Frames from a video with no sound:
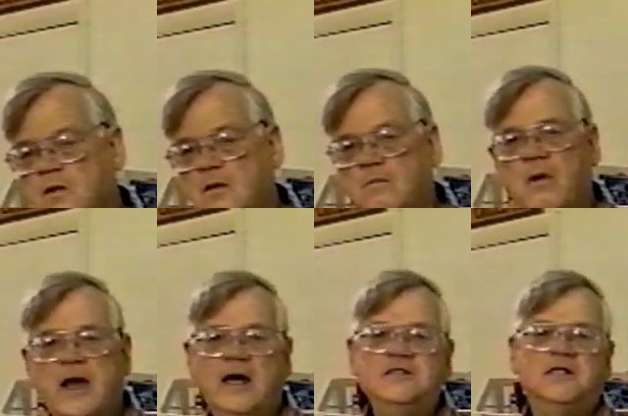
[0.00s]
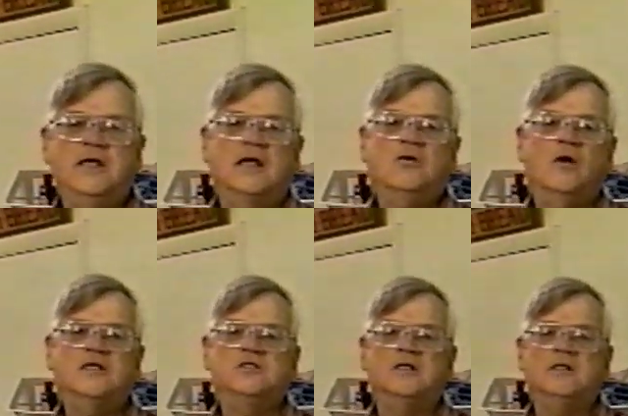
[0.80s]
My answer to that
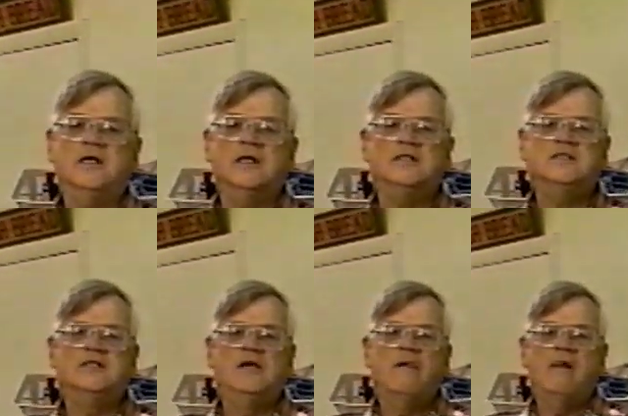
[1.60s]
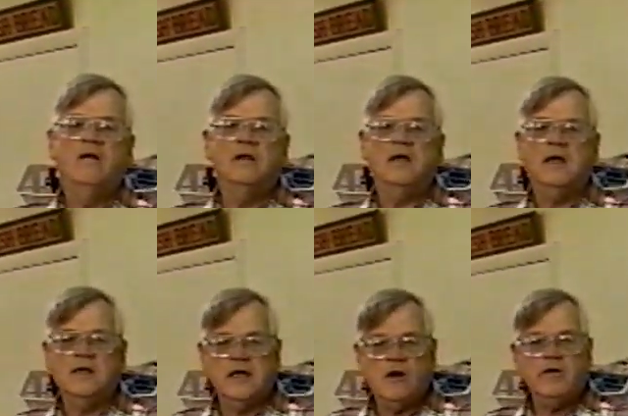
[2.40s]
question is in
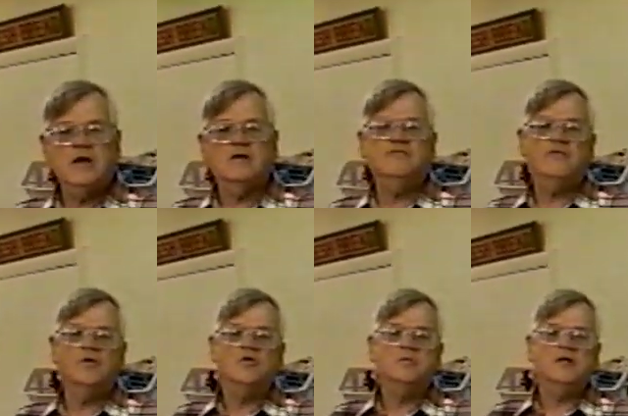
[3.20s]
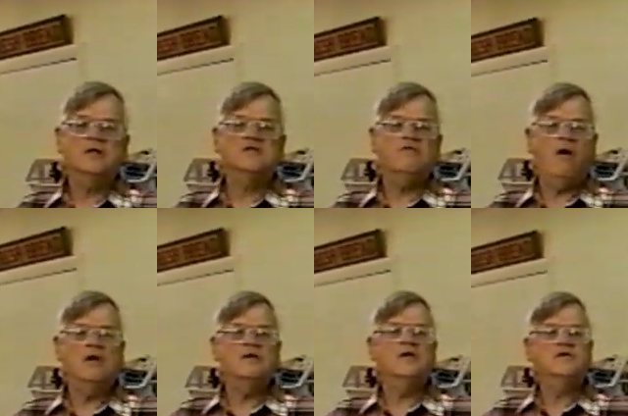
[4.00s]
the area of food, because of all
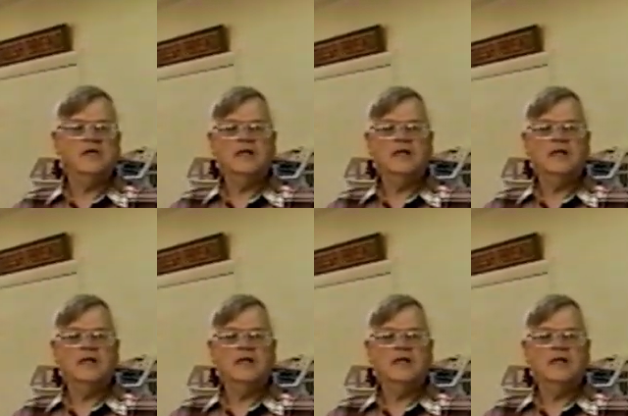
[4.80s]
of the things